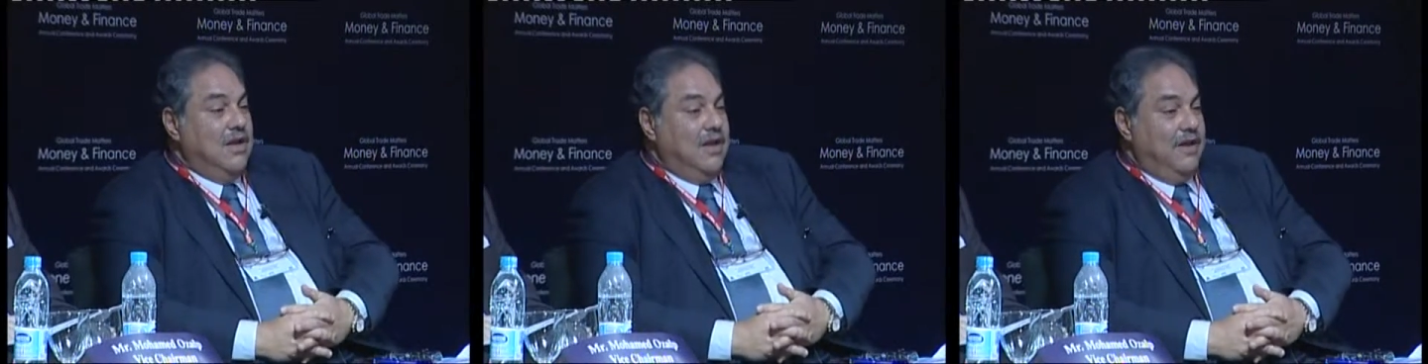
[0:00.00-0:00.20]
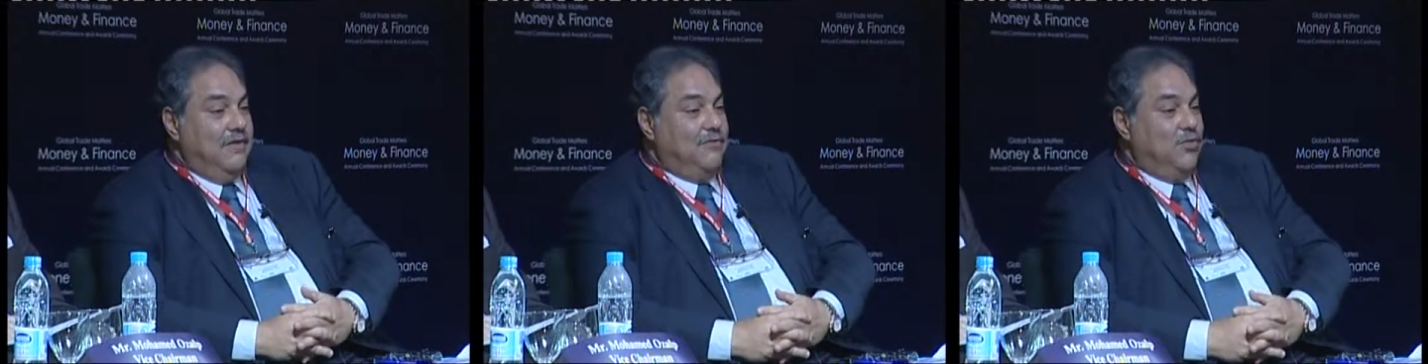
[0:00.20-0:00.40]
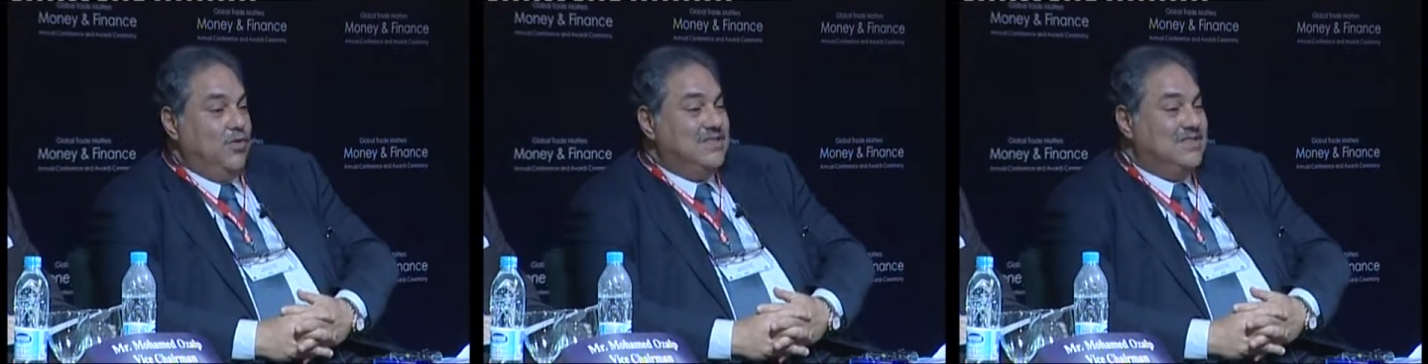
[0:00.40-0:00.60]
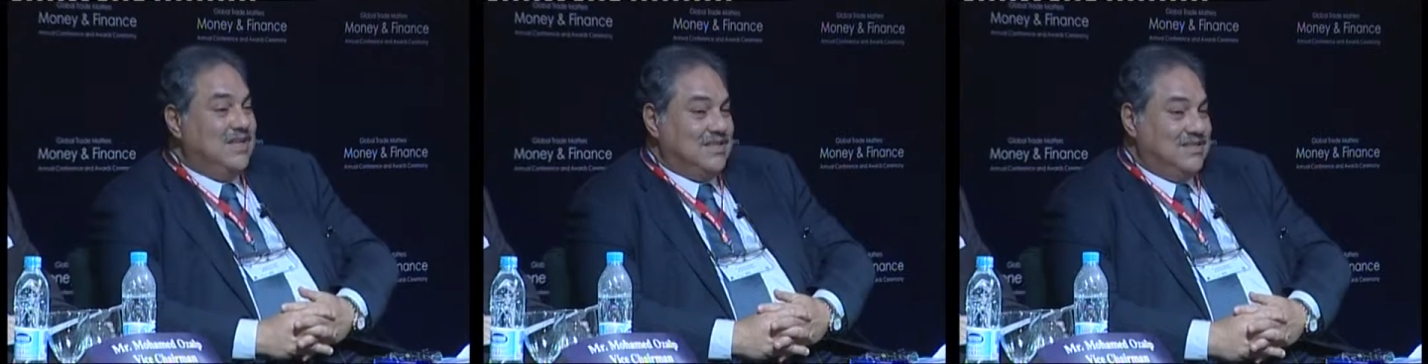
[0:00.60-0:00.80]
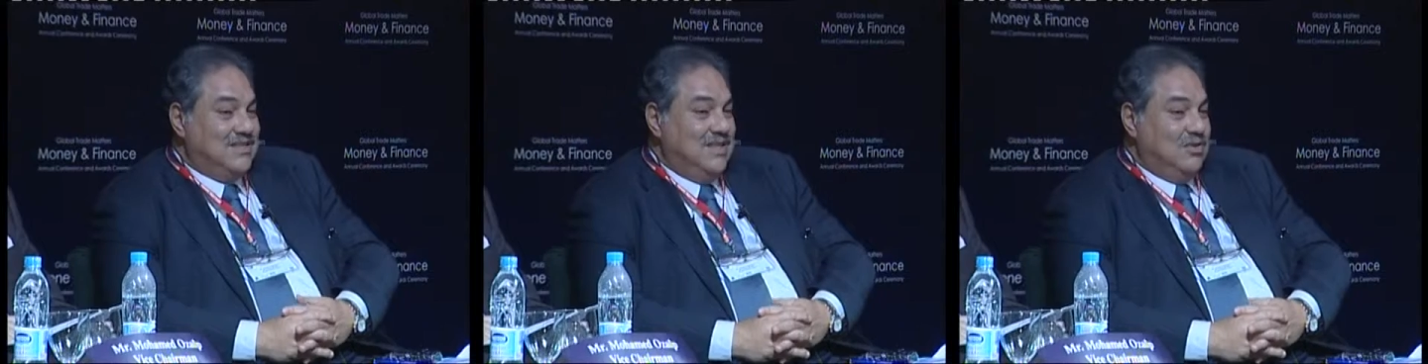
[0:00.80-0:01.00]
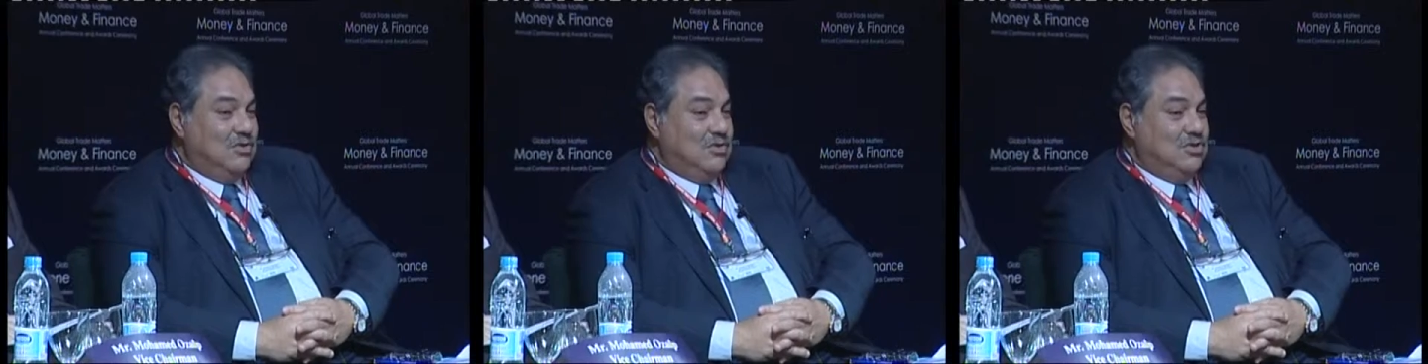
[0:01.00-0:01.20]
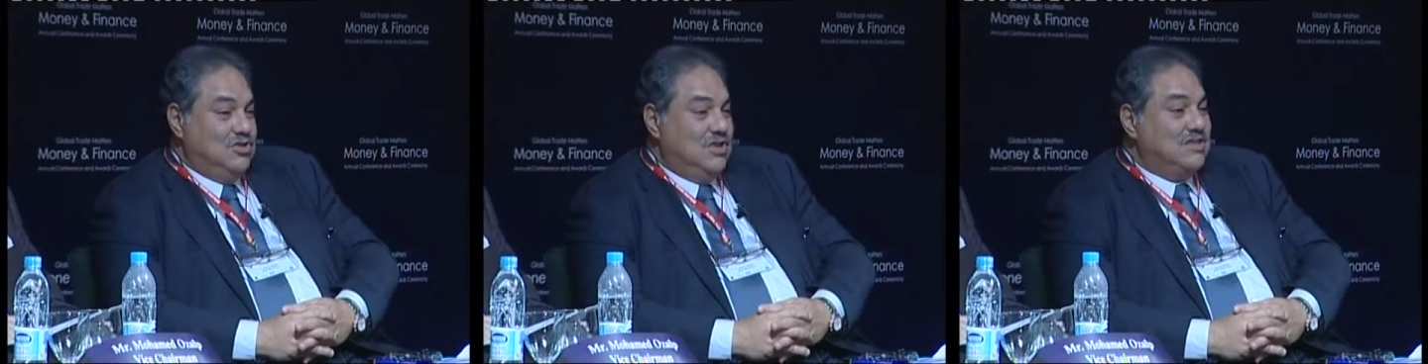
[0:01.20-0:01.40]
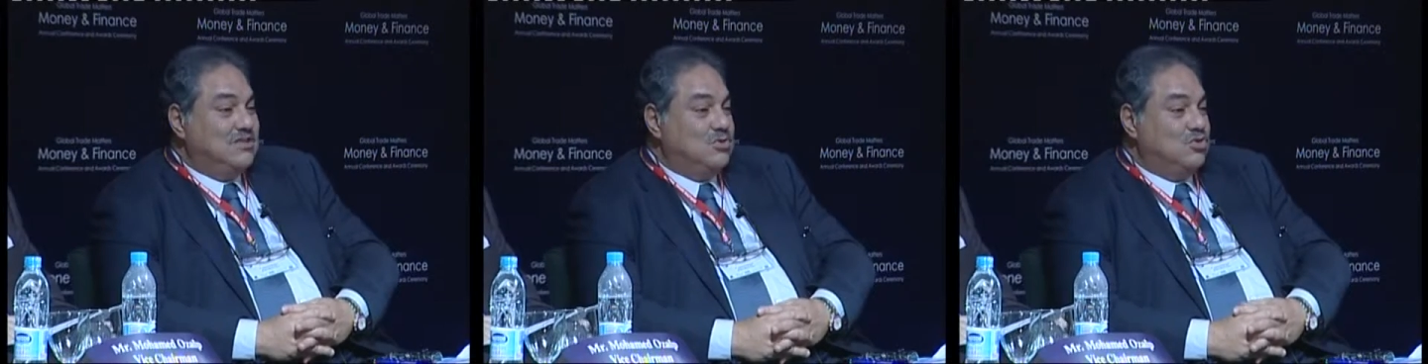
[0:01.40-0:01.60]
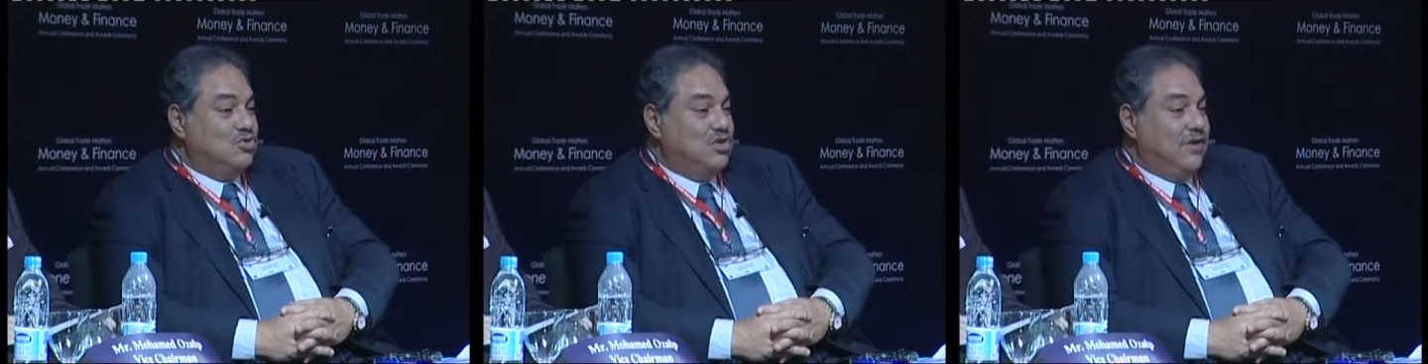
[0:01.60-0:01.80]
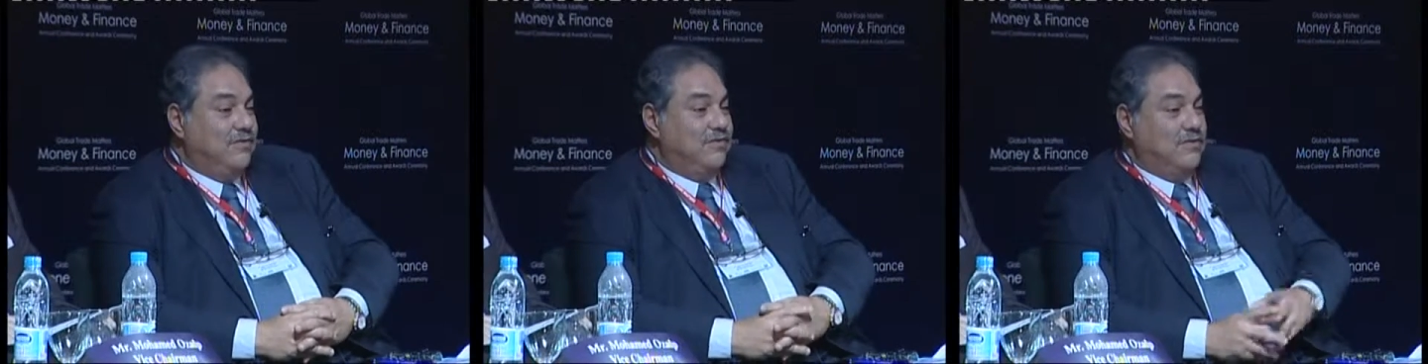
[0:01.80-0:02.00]
If we succeed just to
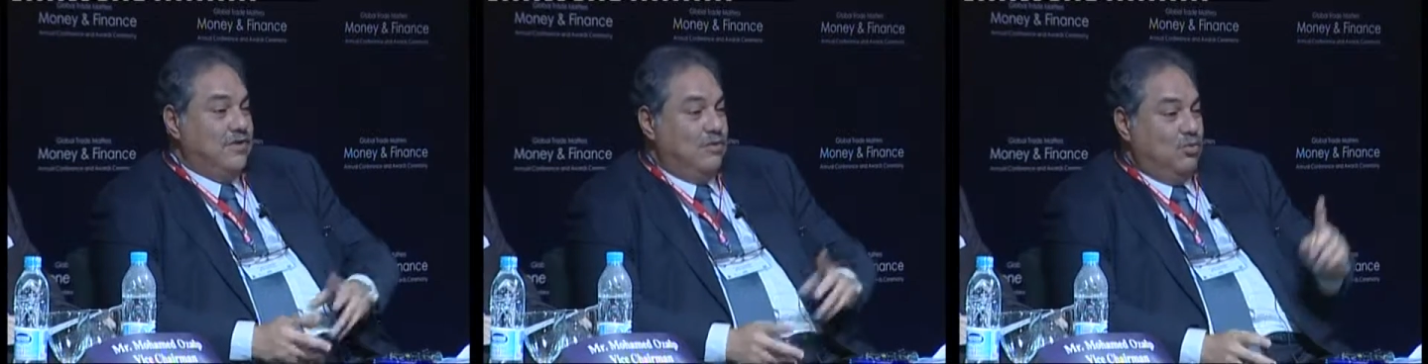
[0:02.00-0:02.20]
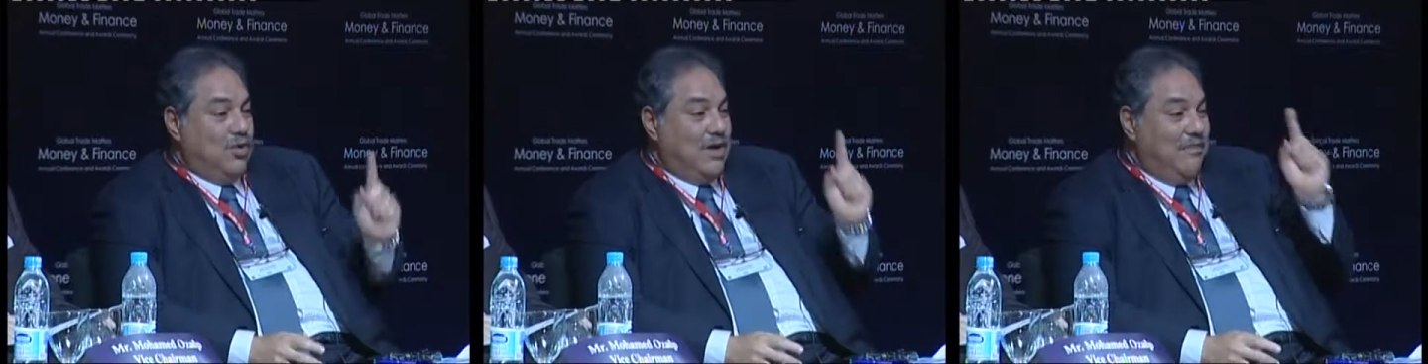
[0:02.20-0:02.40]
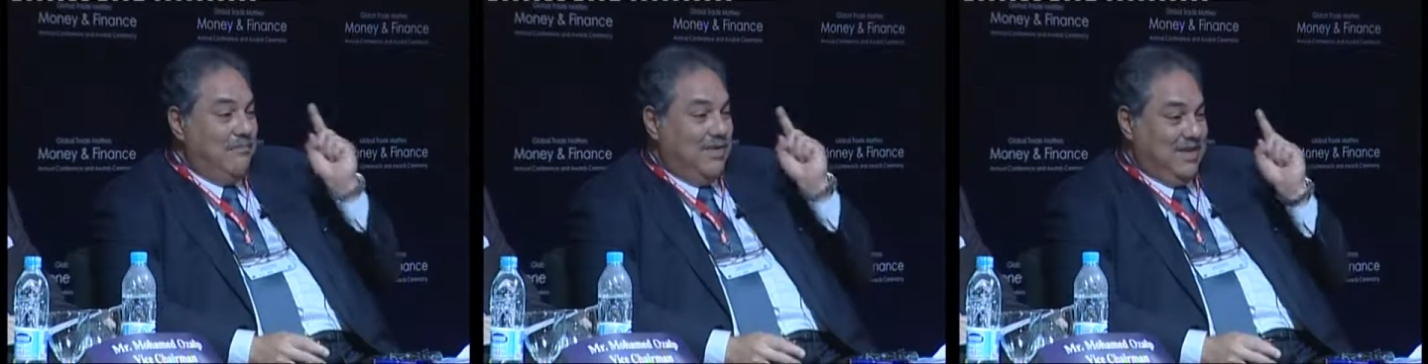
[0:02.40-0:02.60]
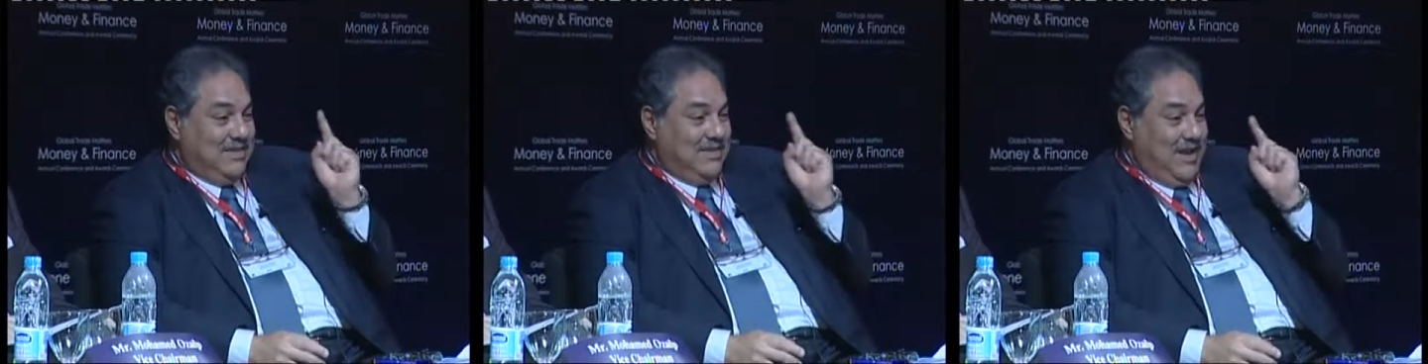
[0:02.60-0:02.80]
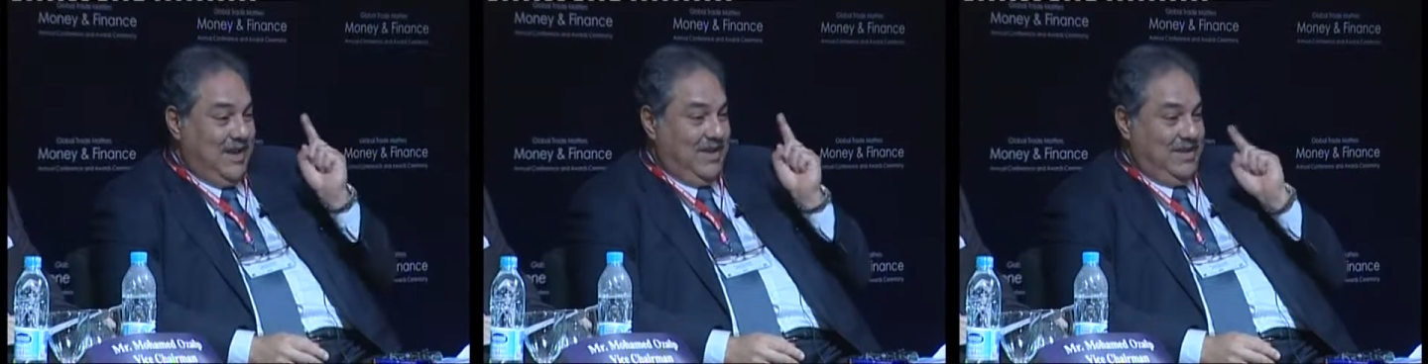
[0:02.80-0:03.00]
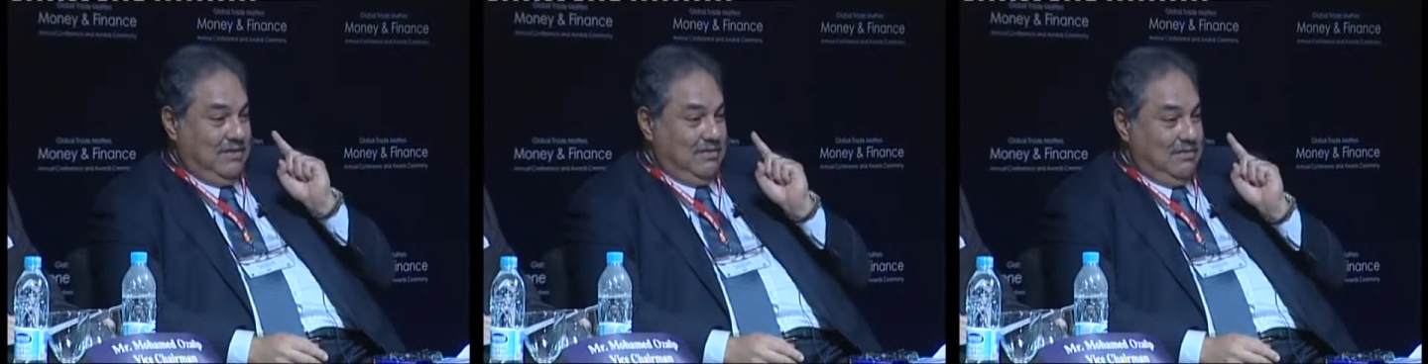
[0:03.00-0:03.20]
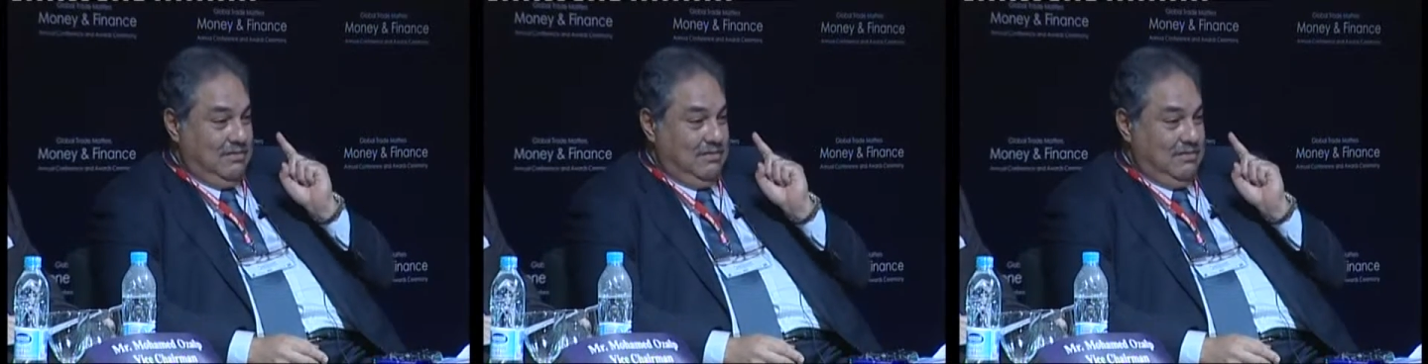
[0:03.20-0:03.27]
shift al-Mugamma al-Tahrir,